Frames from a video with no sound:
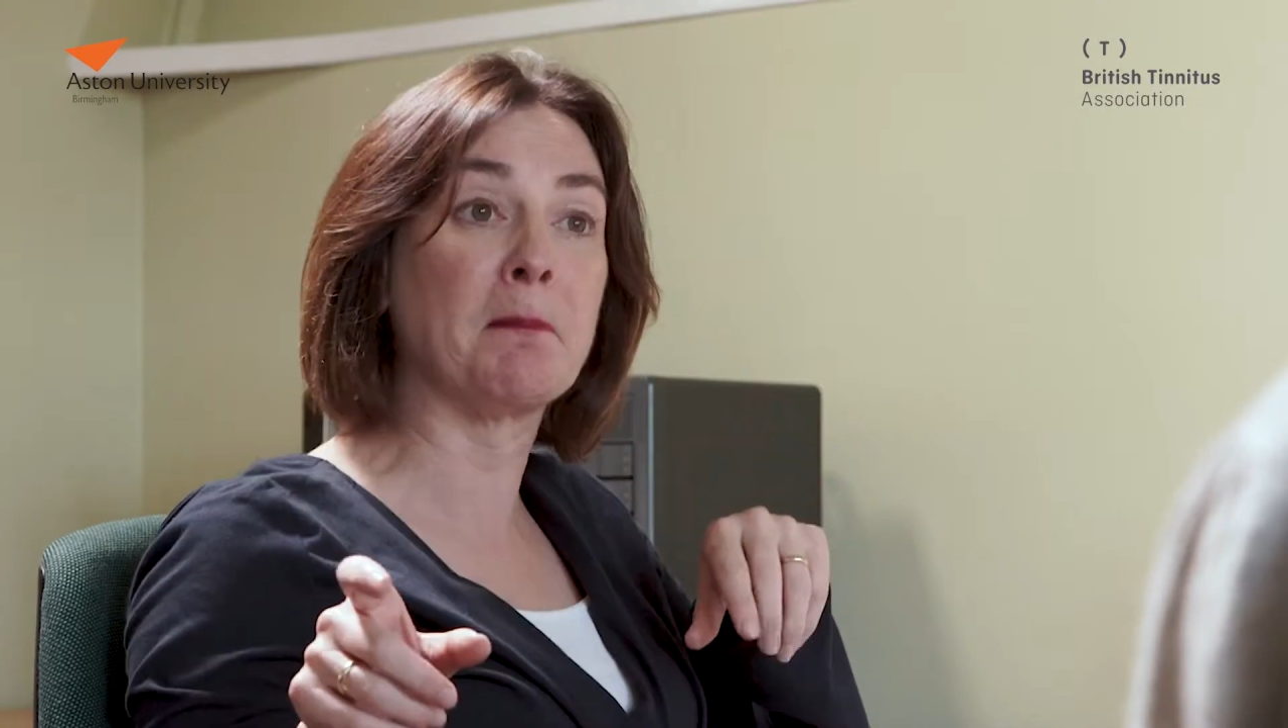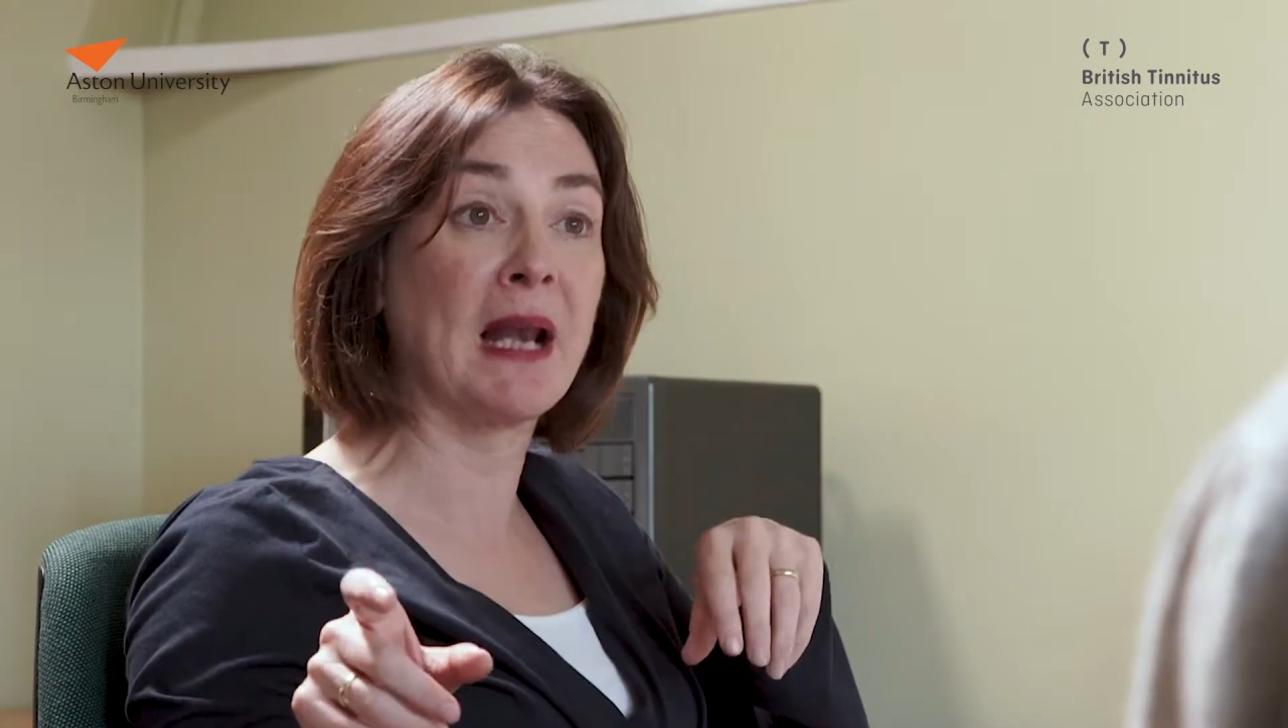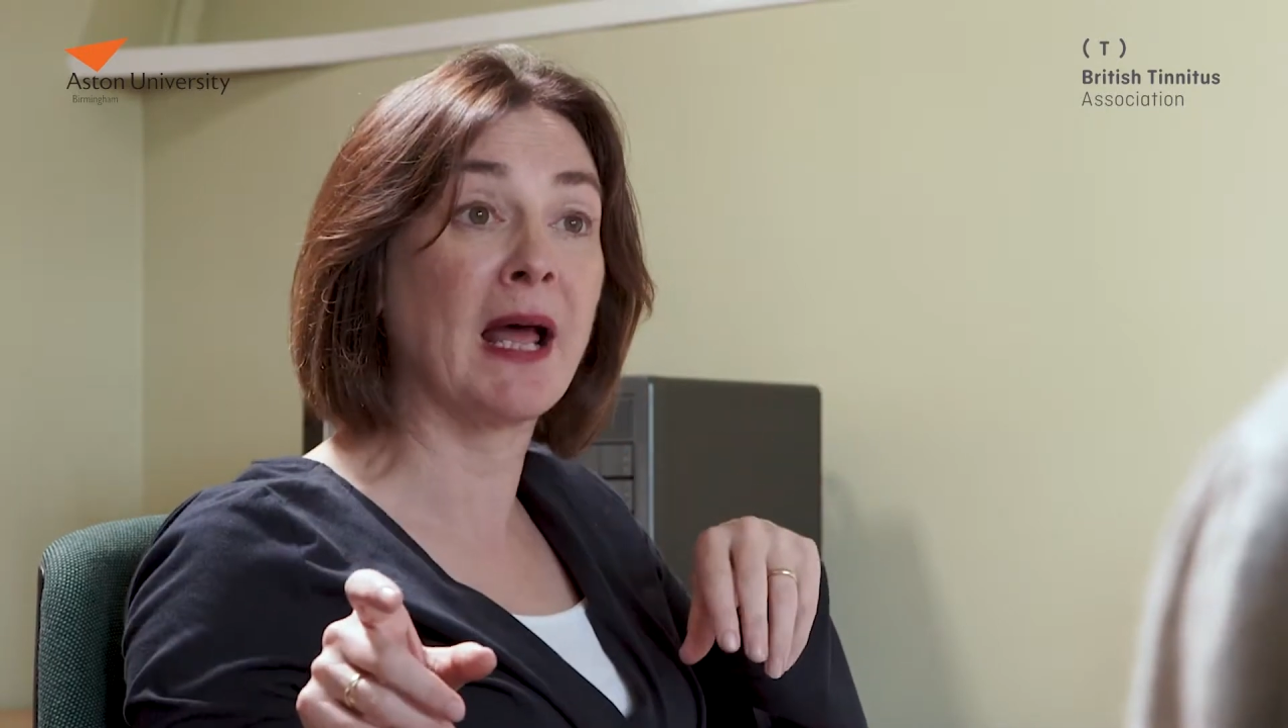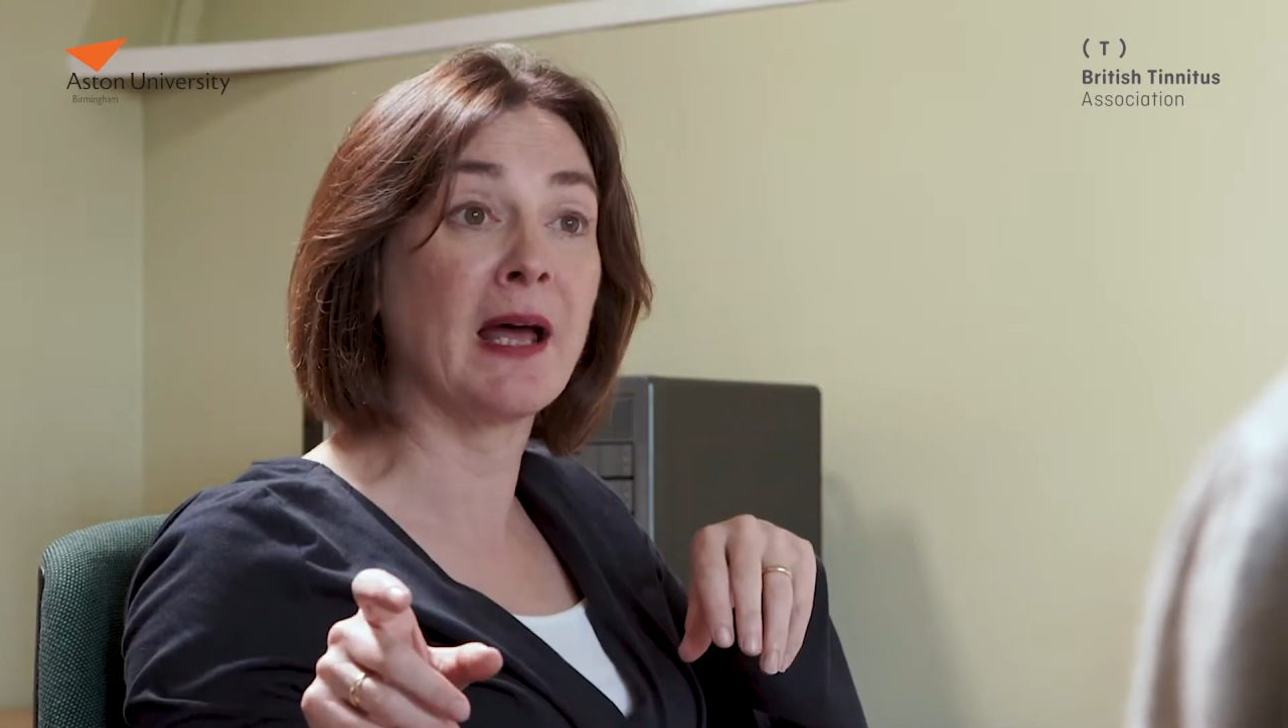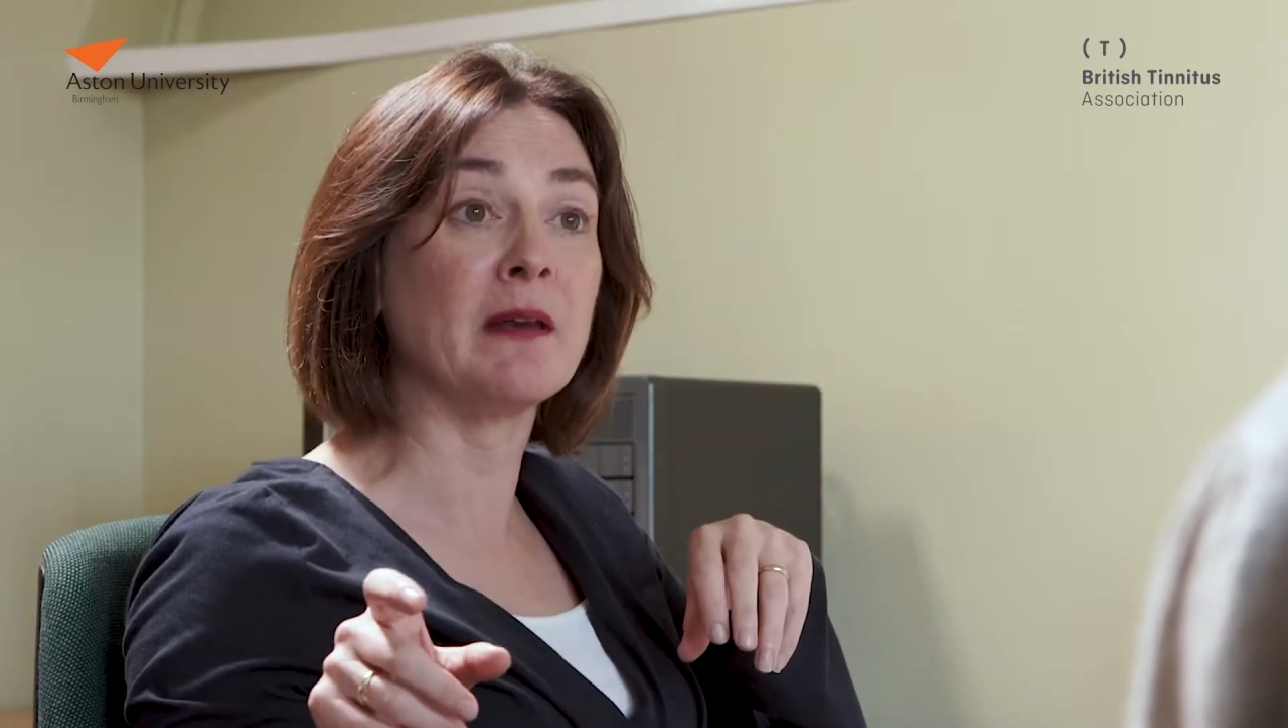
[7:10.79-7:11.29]

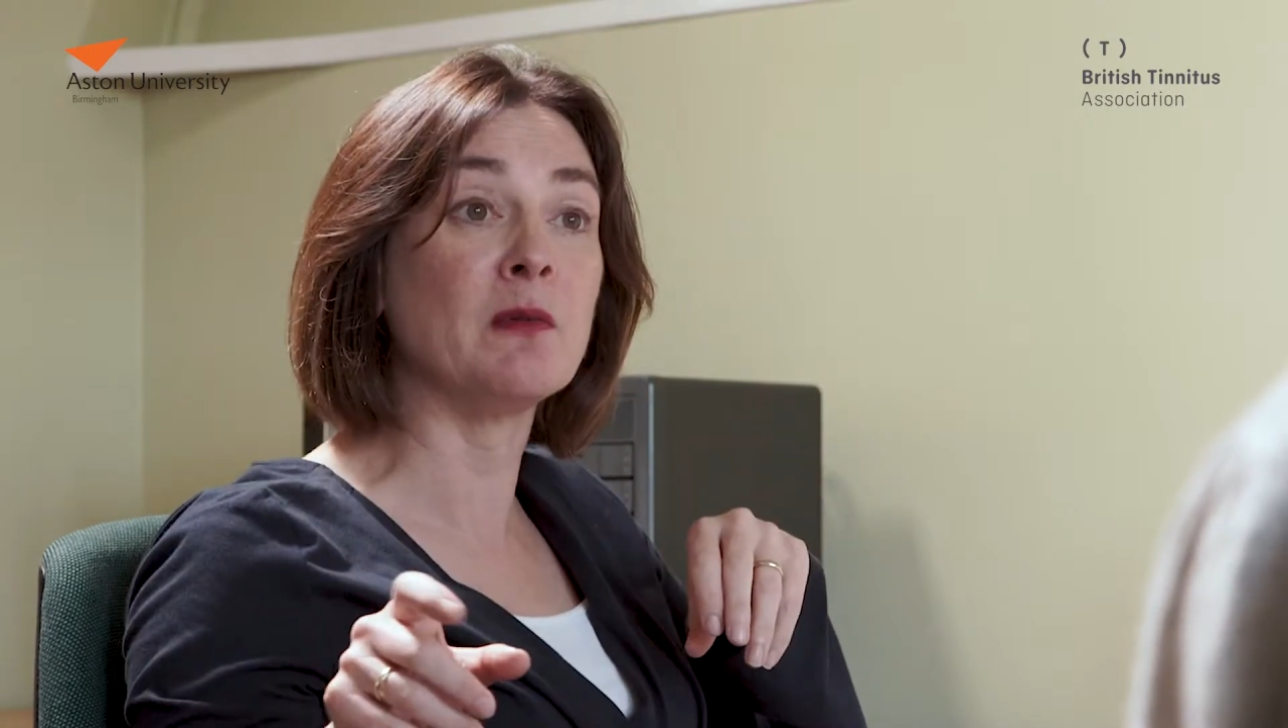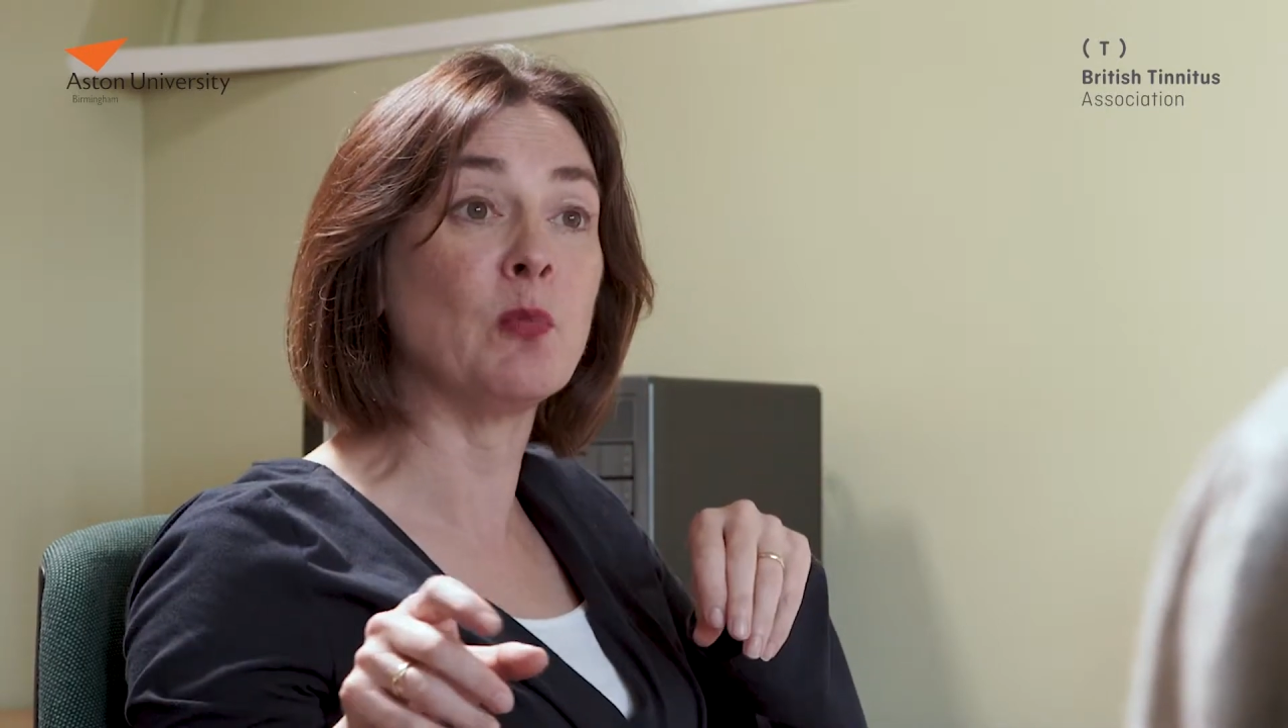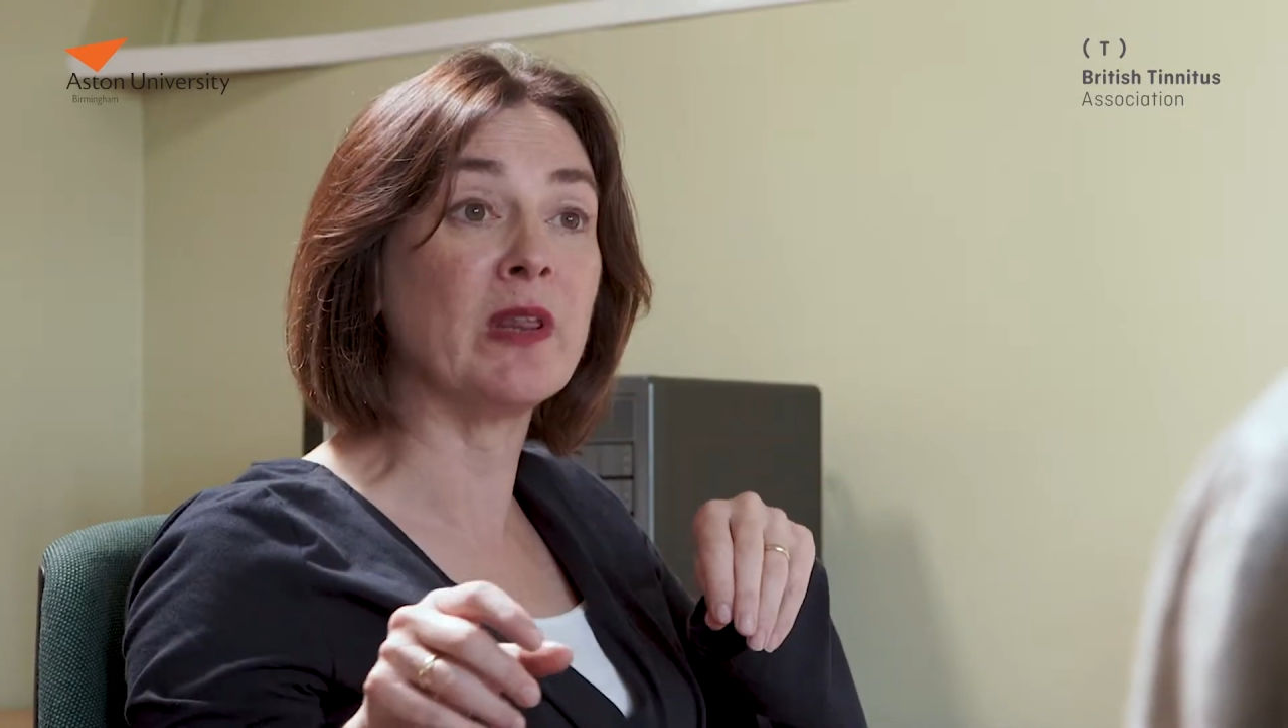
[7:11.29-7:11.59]
plan